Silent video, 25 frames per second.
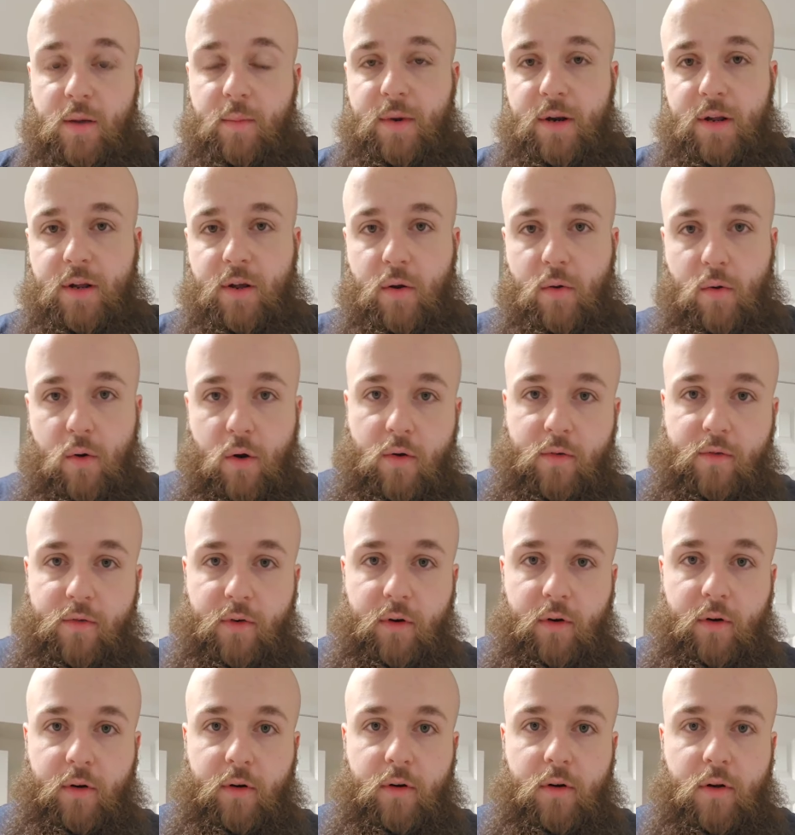I'm going to go
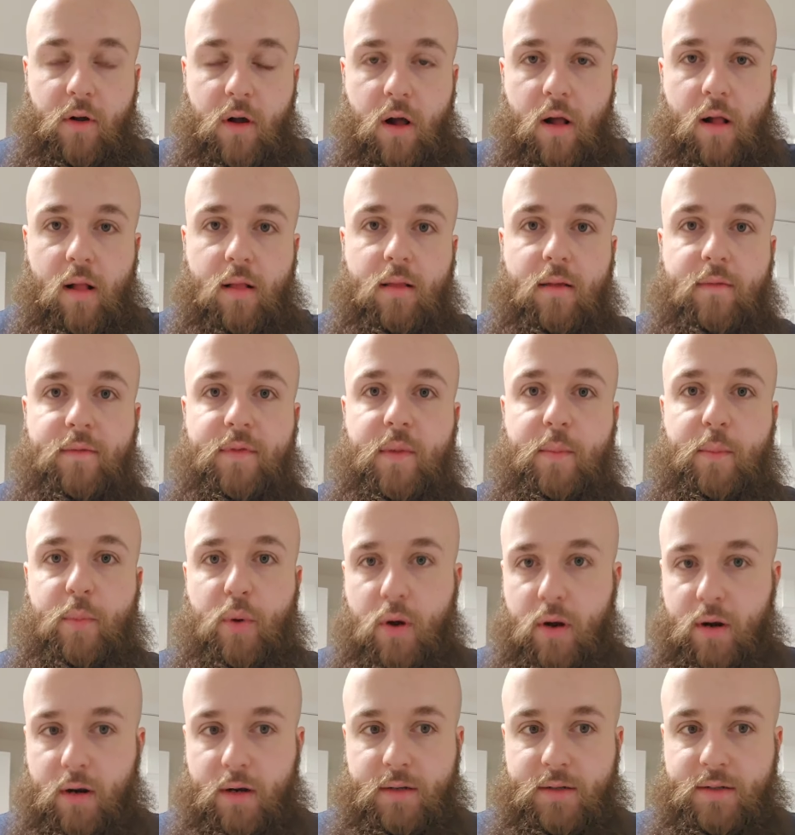over all of the
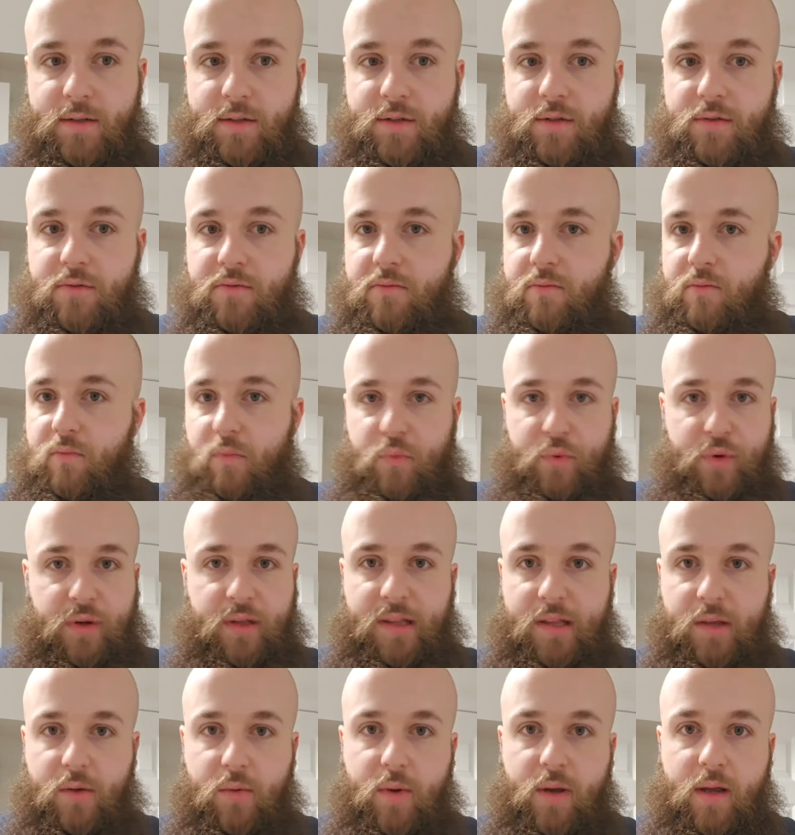parts
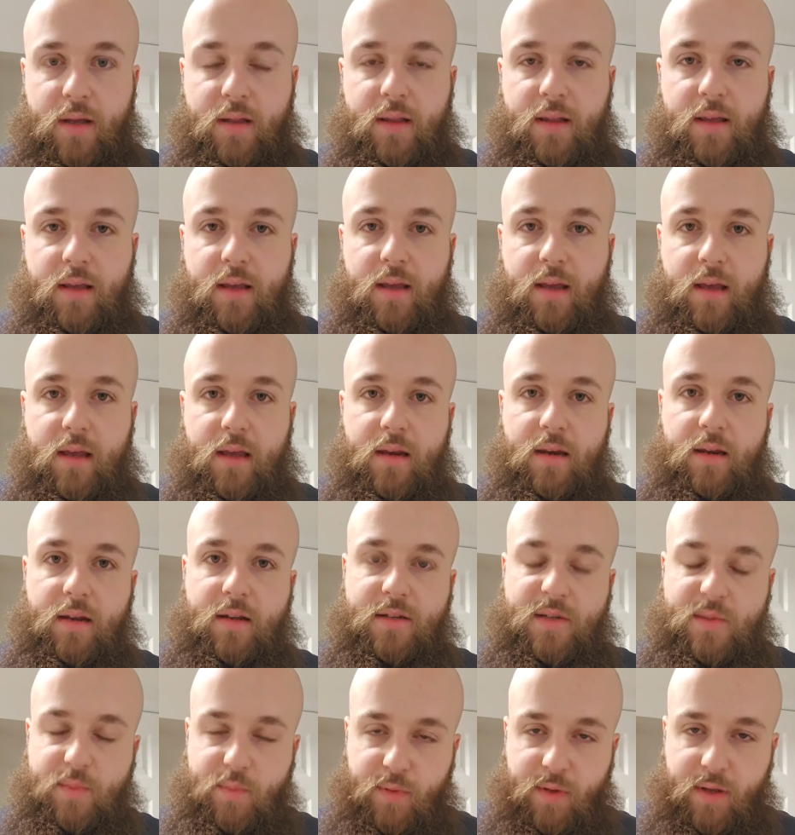really quickly and
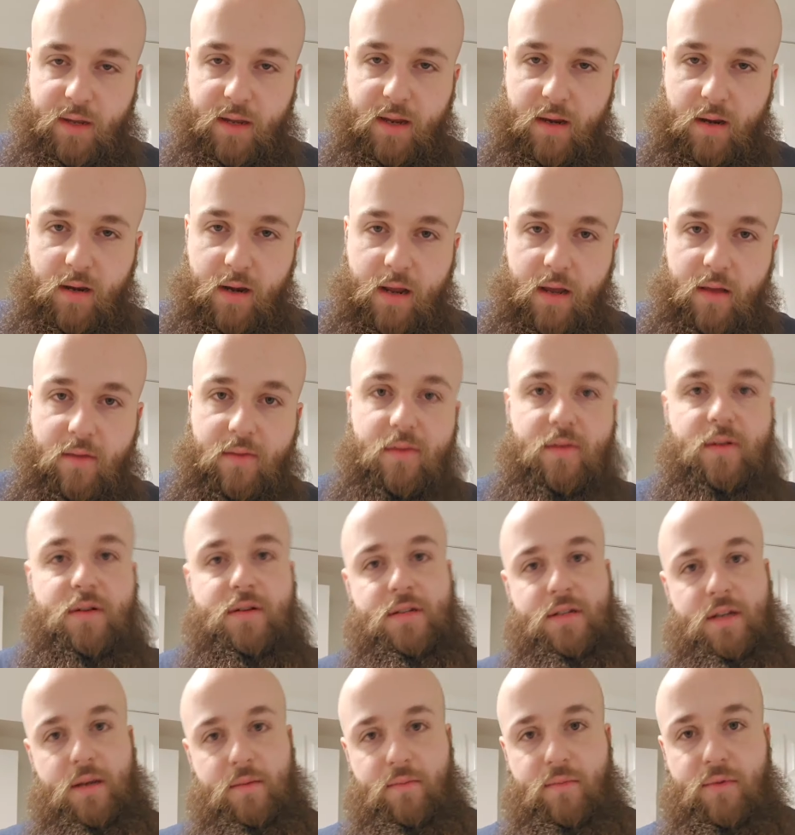explain how they're
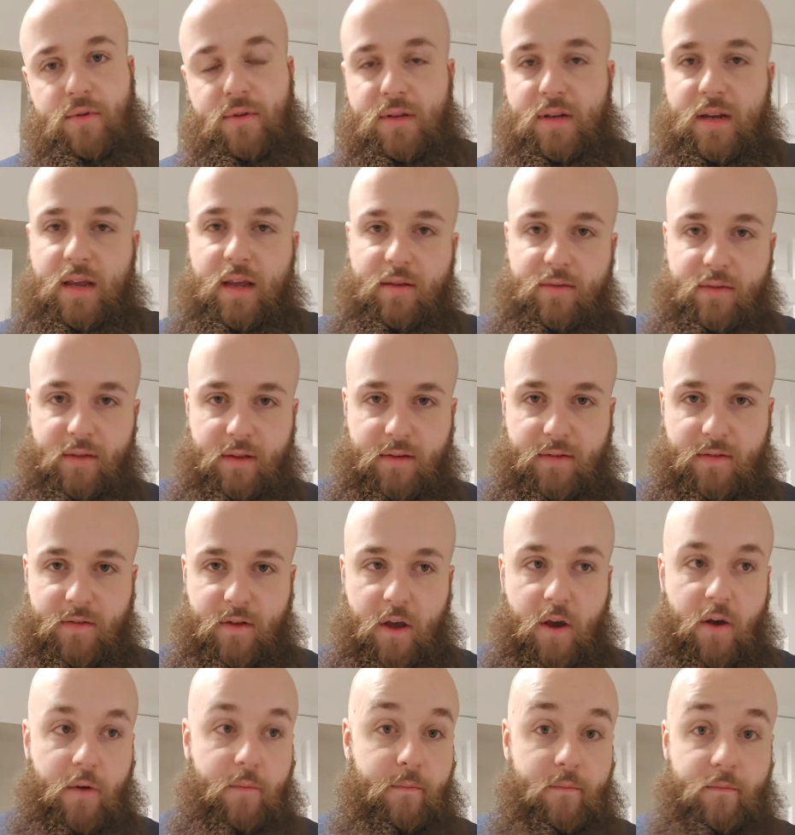assembled and how things
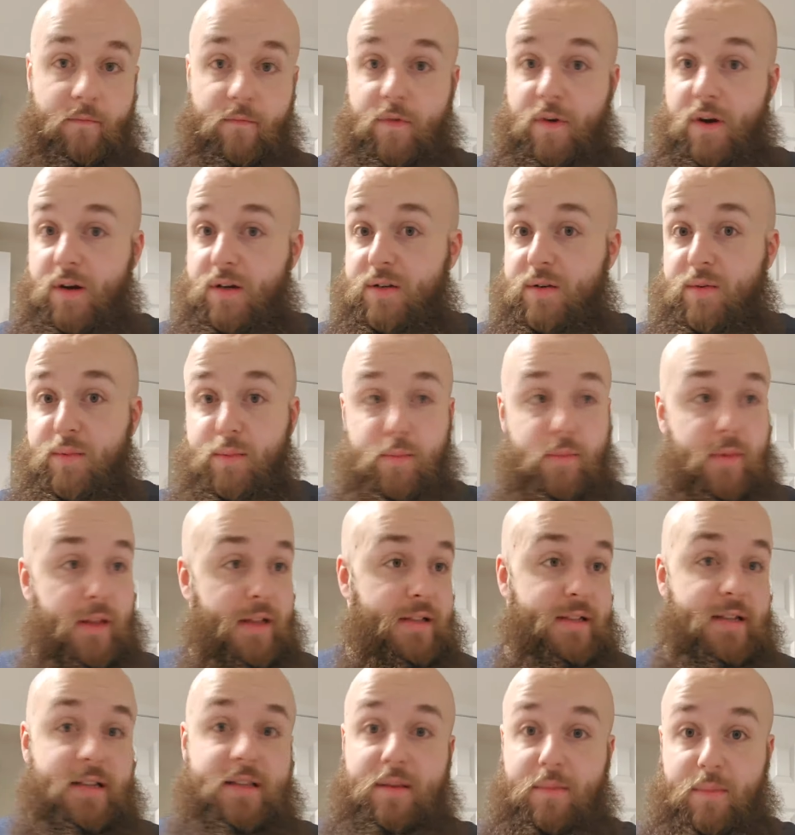go. First,
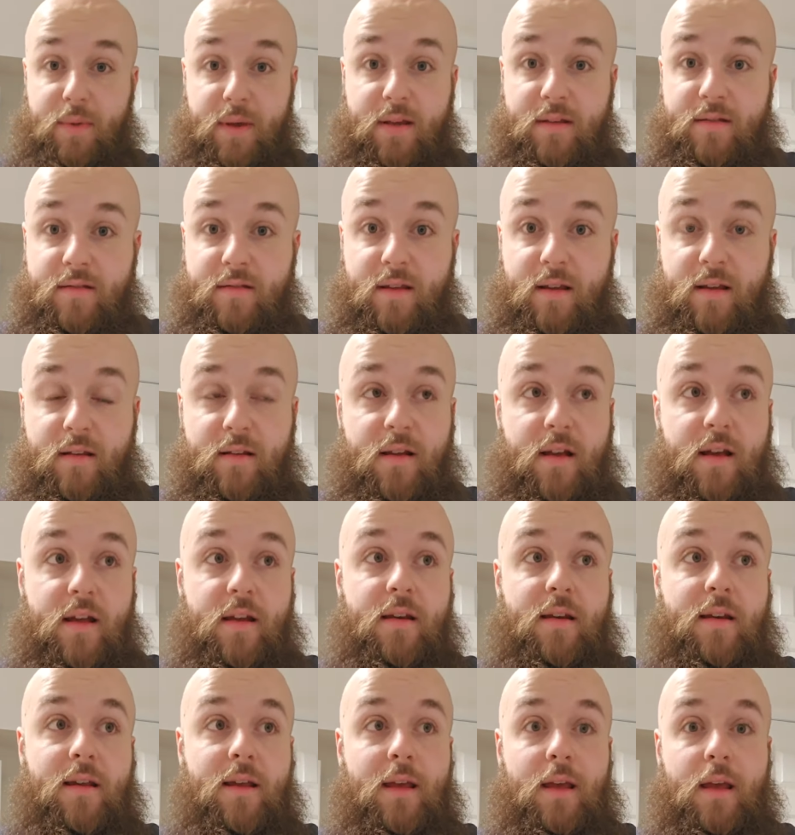let's get the biggest thing
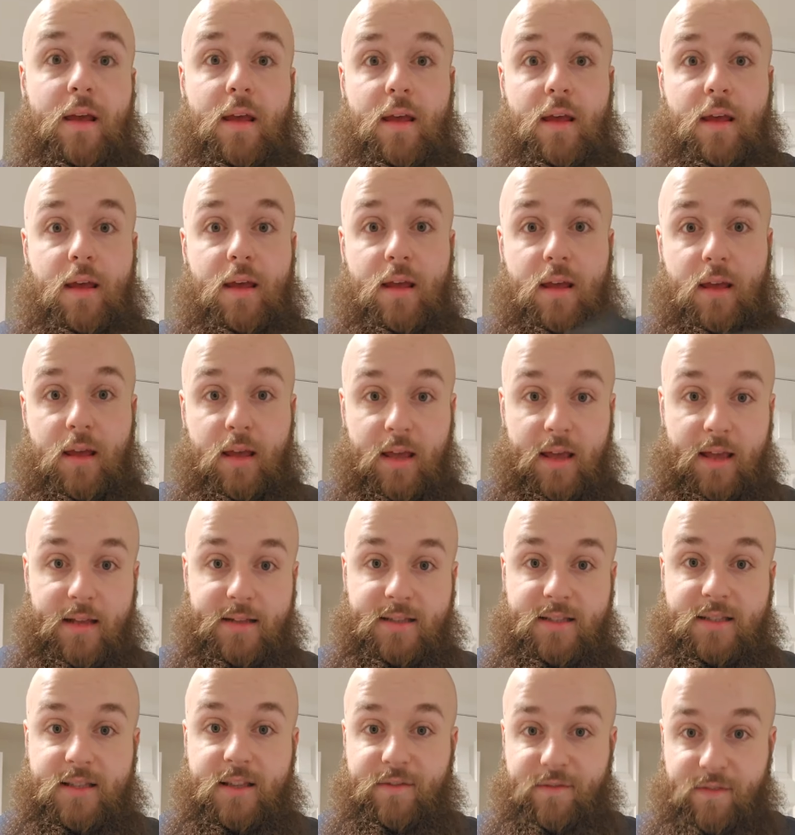done.
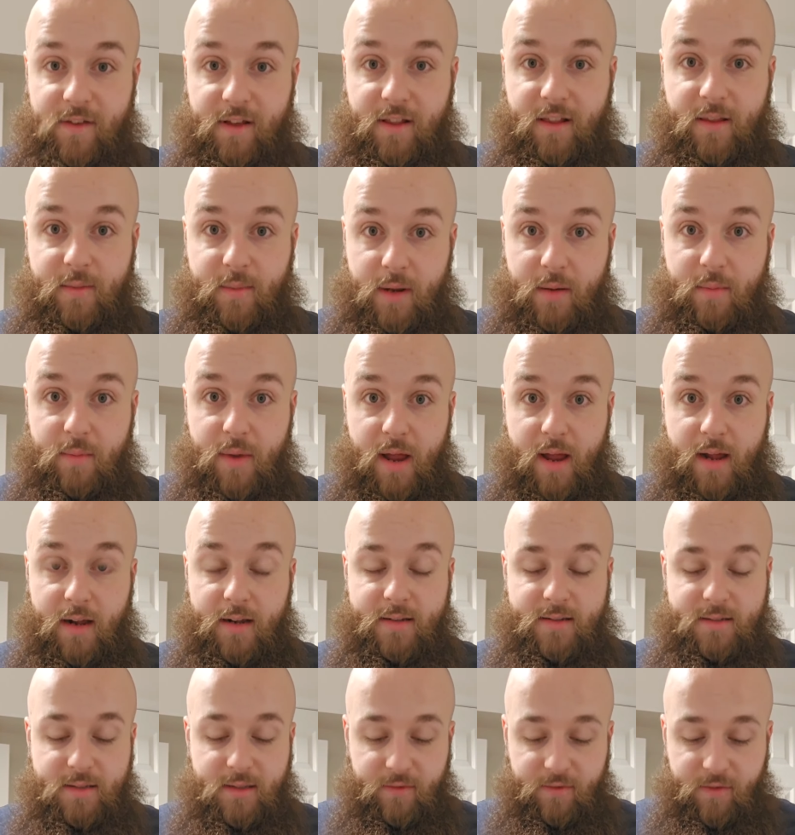It's the filament
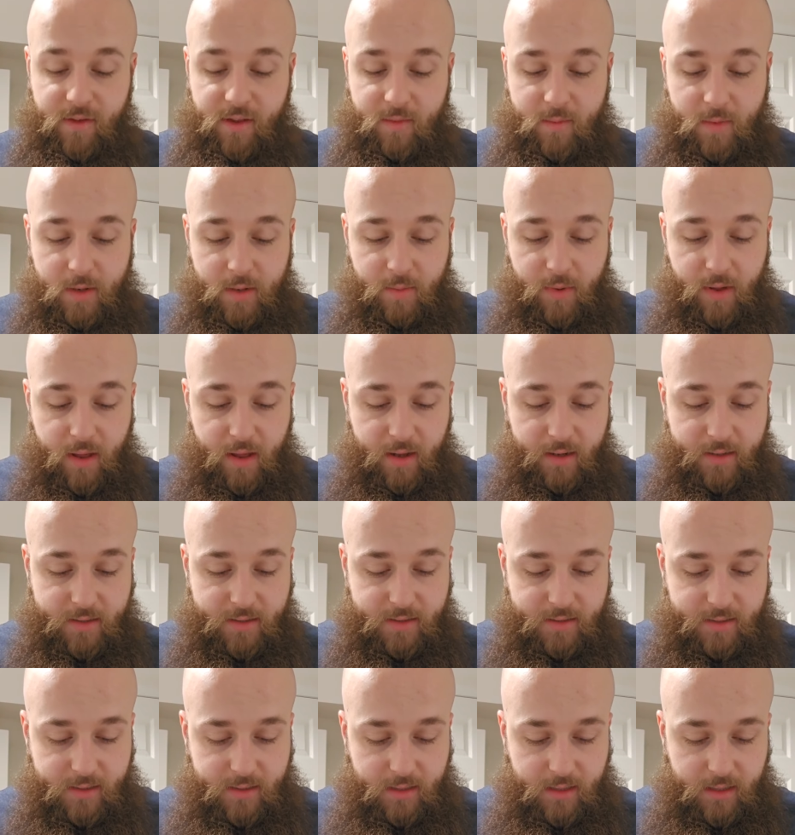box. The filament
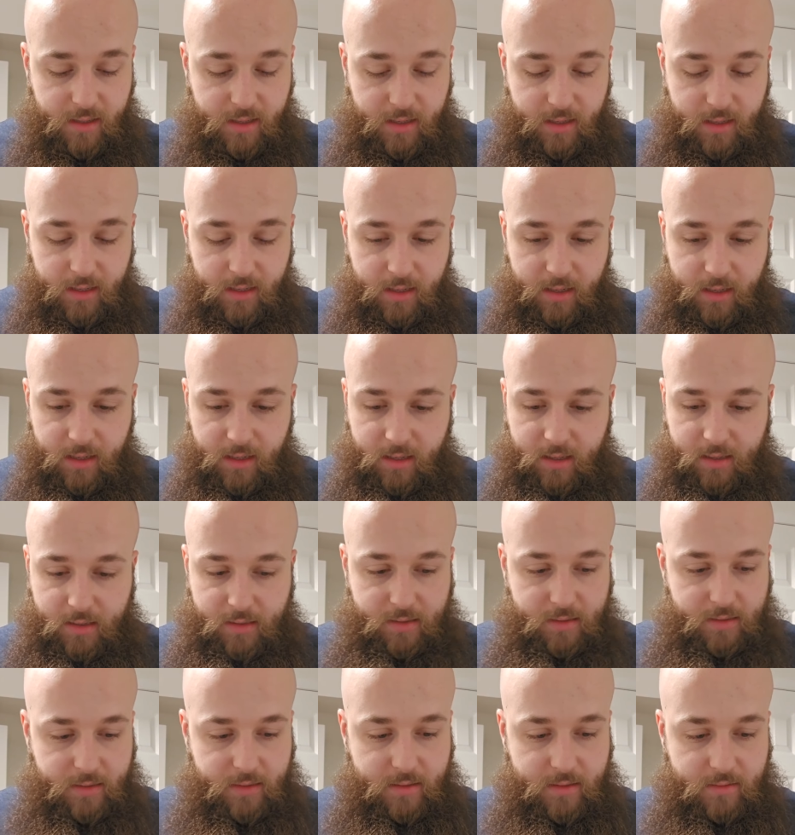box
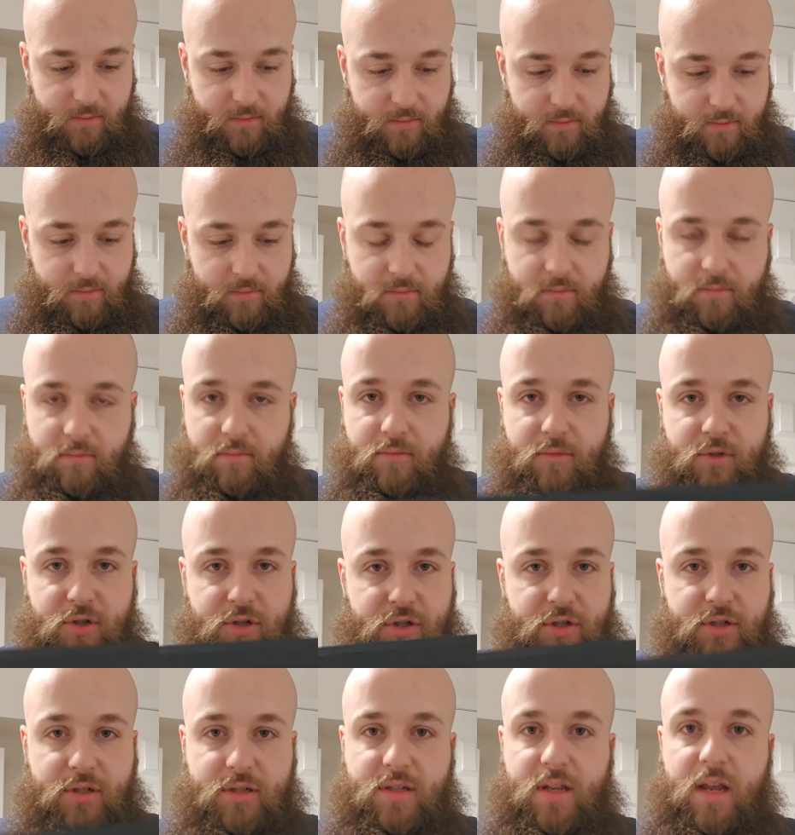is
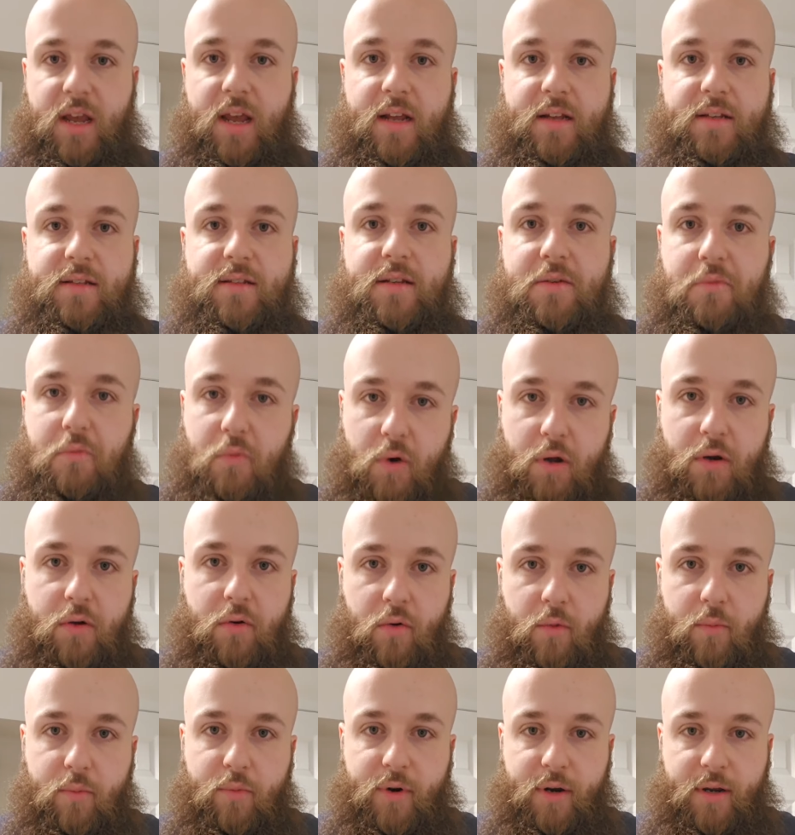just designs in one
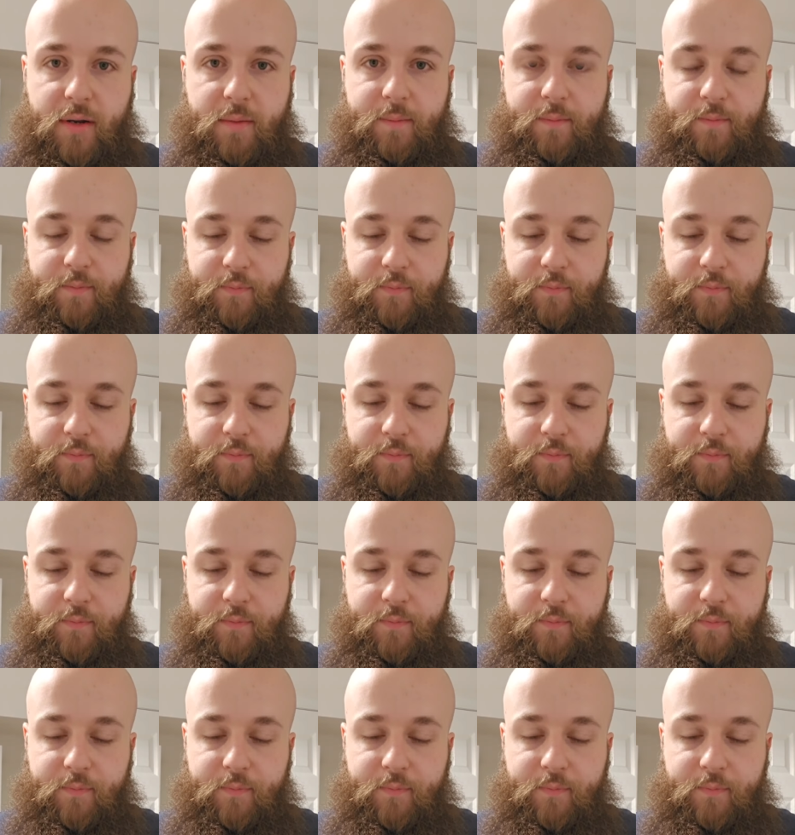whole print.